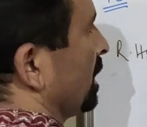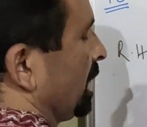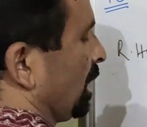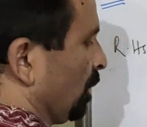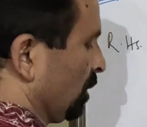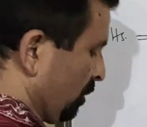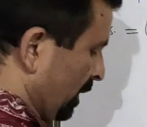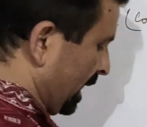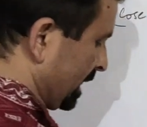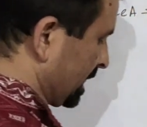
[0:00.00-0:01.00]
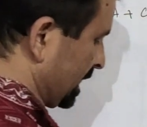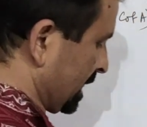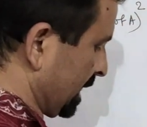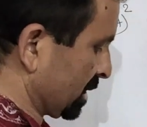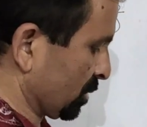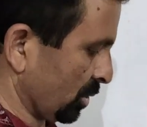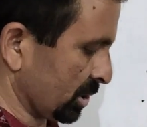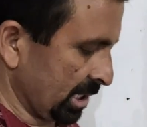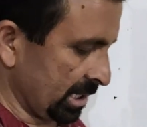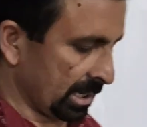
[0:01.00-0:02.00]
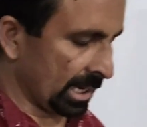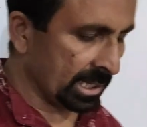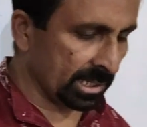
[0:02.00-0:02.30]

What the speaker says: Now when I see this question right